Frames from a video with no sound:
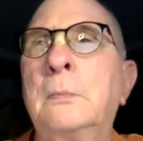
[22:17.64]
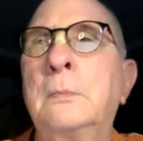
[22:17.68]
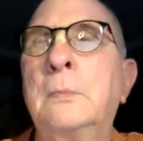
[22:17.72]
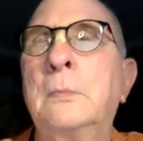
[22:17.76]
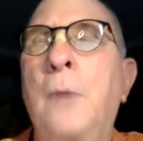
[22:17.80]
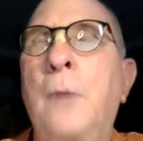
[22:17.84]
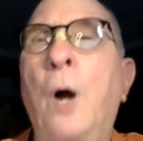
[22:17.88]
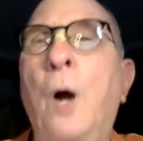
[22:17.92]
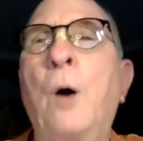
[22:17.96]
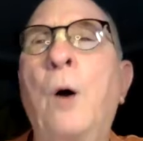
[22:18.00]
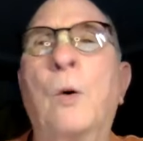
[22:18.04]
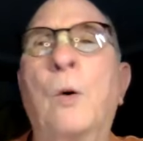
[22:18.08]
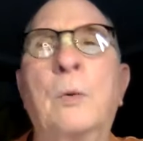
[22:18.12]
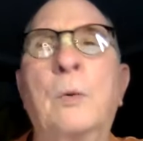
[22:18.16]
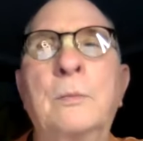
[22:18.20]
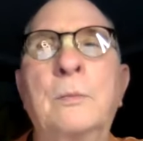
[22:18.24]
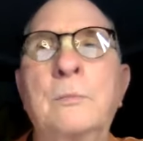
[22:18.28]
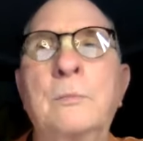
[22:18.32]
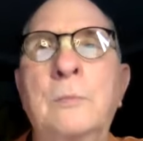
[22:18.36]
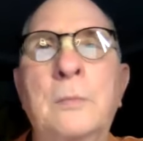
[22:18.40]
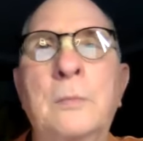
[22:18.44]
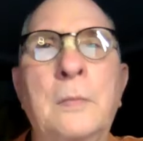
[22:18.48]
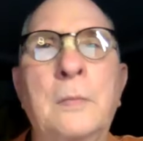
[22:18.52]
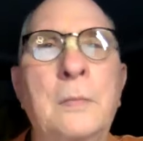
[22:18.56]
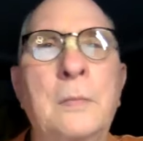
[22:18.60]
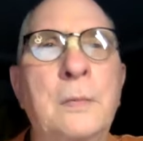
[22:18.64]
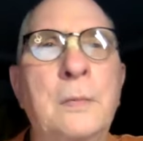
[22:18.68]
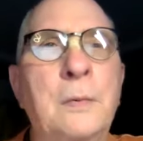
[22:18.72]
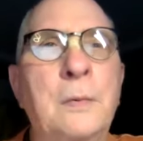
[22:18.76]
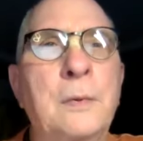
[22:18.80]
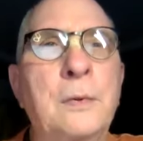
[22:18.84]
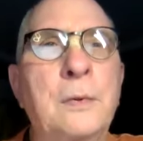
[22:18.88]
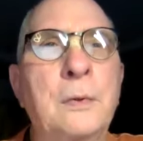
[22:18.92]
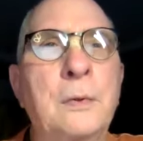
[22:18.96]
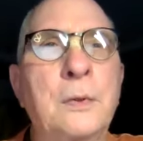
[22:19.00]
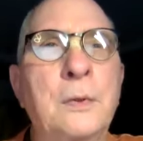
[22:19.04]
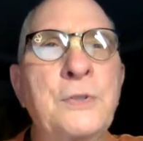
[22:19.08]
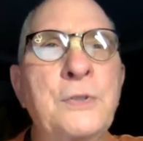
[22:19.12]
Oh,
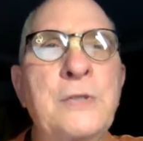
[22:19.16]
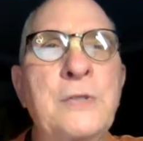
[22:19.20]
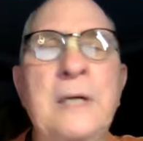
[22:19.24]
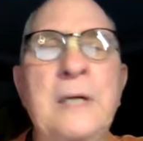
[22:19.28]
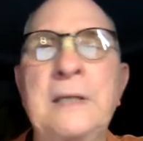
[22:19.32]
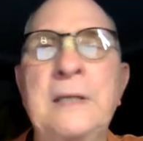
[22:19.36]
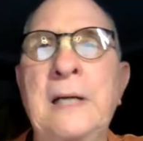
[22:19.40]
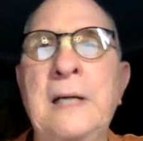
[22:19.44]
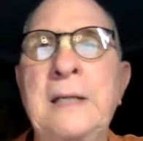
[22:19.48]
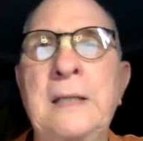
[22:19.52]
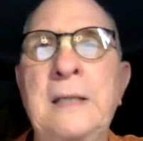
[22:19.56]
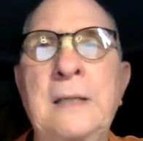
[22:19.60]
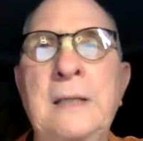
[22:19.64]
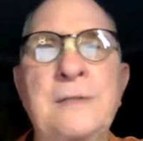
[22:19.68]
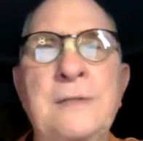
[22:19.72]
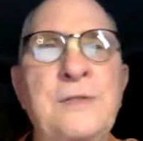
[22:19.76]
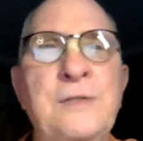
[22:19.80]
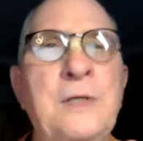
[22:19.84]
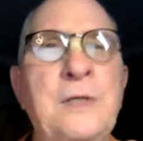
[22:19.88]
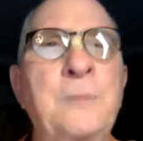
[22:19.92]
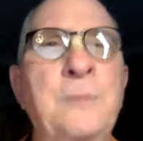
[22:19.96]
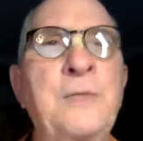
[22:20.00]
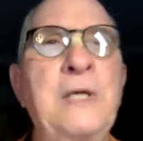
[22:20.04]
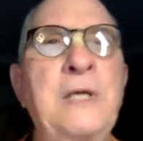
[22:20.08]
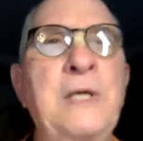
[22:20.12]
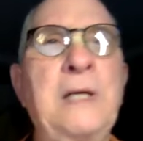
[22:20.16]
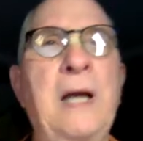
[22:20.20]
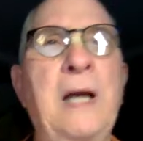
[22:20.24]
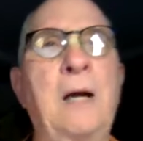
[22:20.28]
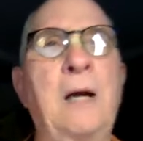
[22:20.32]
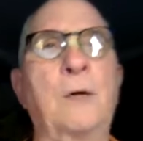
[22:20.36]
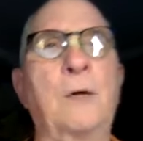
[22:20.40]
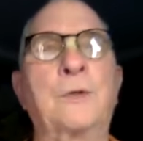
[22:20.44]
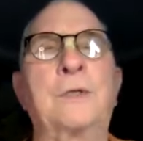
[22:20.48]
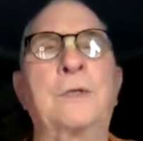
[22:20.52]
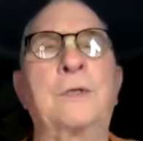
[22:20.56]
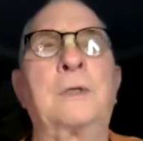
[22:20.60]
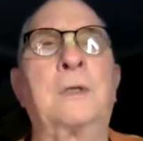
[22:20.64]
looks like I cut something
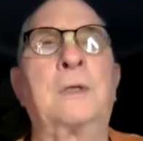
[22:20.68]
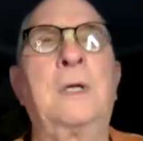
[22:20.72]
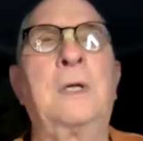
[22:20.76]
out.